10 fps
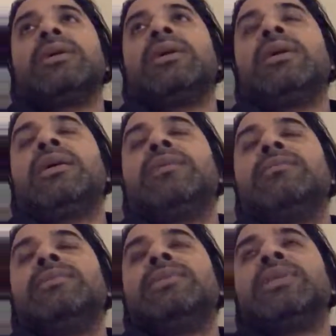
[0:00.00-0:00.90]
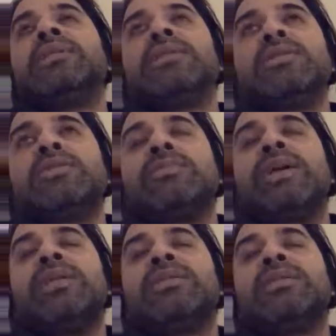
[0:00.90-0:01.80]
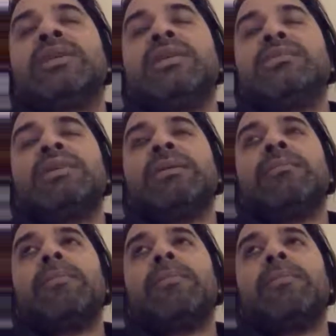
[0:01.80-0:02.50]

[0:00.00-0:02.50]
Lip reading: 10 raised to minus 33,